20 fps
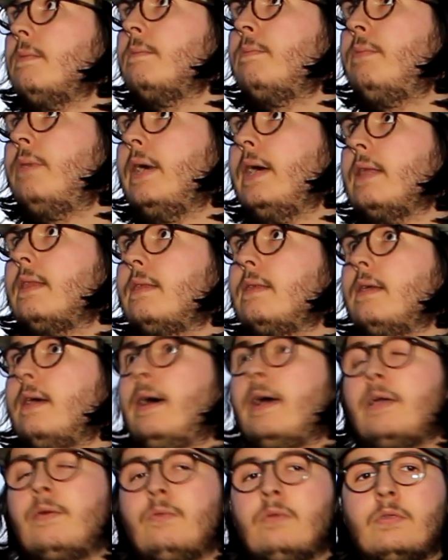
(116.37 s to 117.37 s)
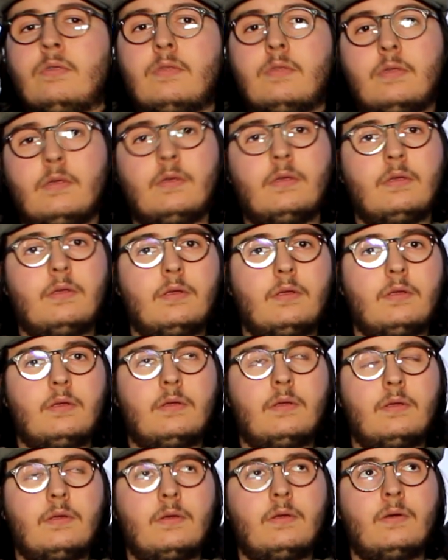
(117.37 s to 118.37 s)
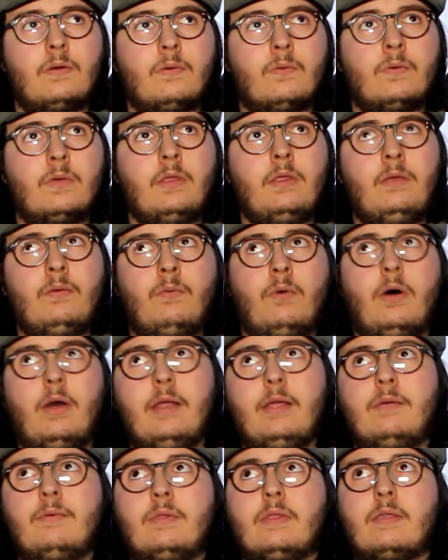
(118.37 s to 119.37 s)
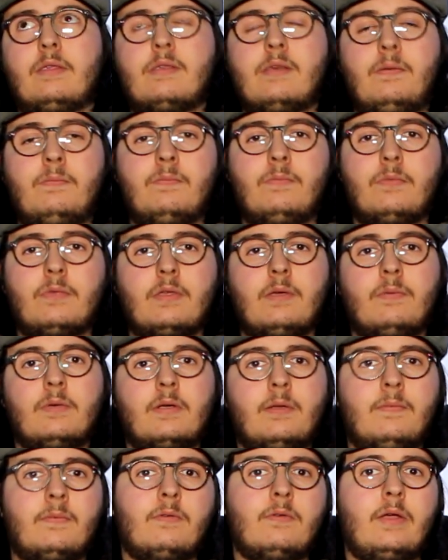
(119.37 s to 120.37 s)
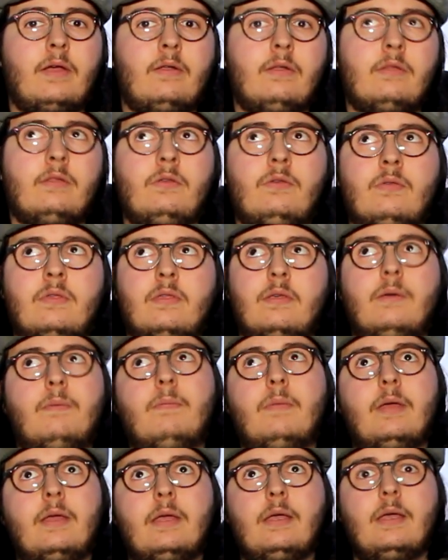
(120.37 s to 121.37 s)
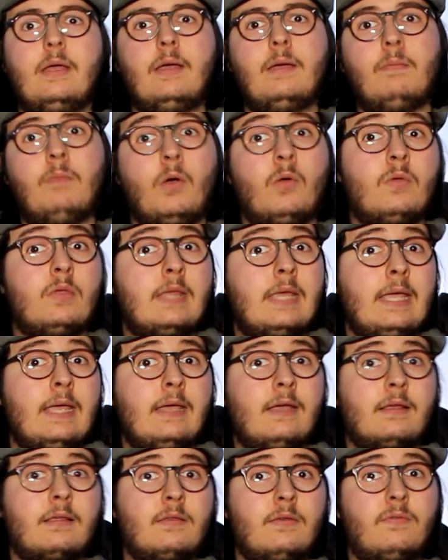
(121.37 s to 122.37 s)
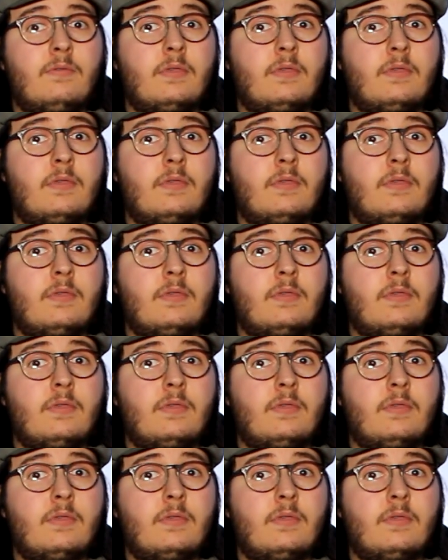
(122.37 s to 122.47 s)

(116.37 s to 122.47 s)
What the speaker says: But I was really wanting, when the summer comes around, to do some mosaics of